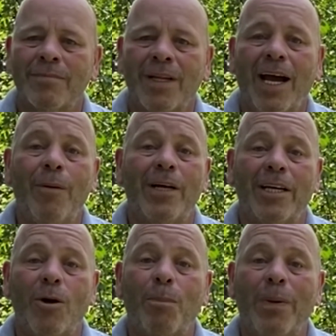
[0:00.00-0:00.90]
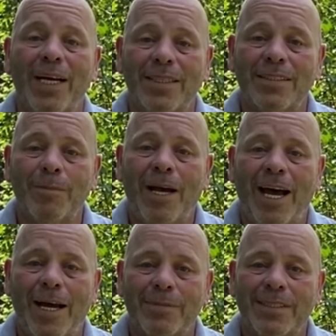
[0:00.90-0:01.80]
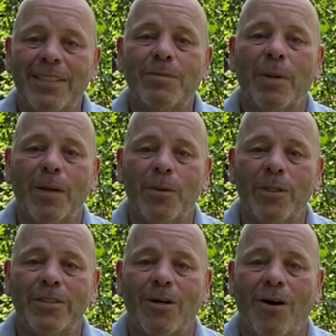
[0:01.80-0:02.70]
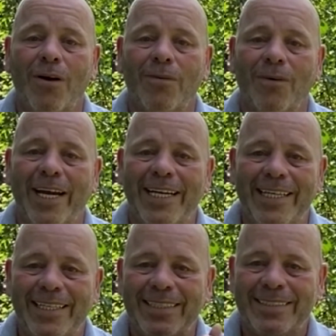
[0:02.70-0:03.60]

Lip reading: I want to go pick some hops. These bad boys are ready.